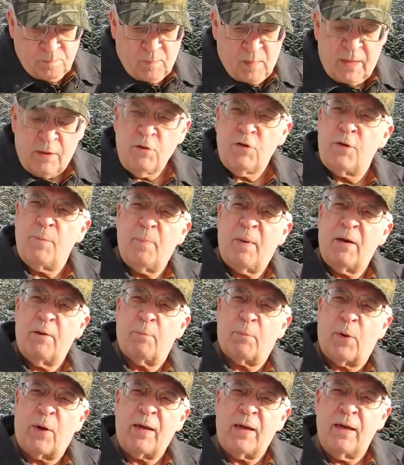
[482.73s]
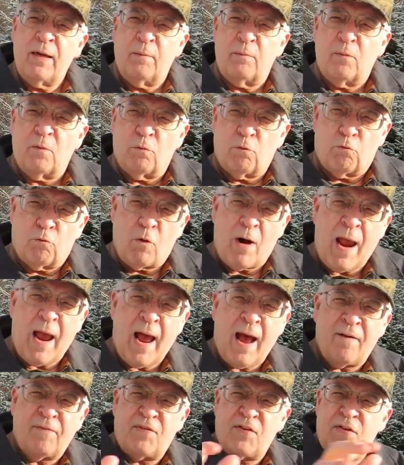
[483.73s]
they used to bring in
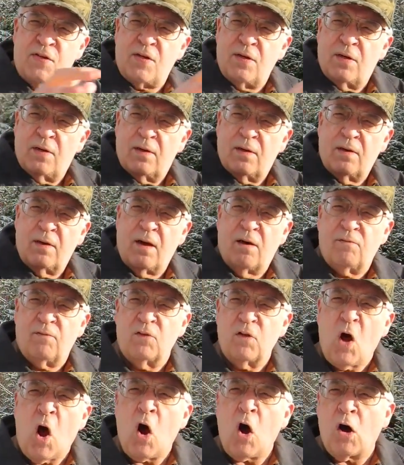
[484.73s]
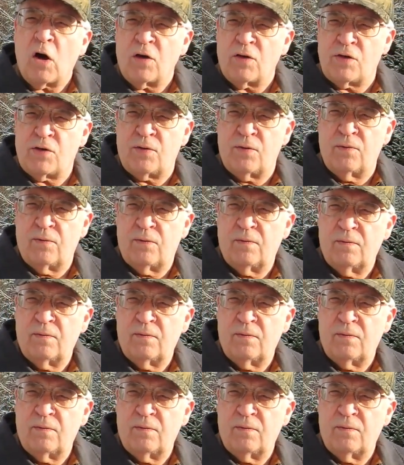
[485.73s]
rafts of logs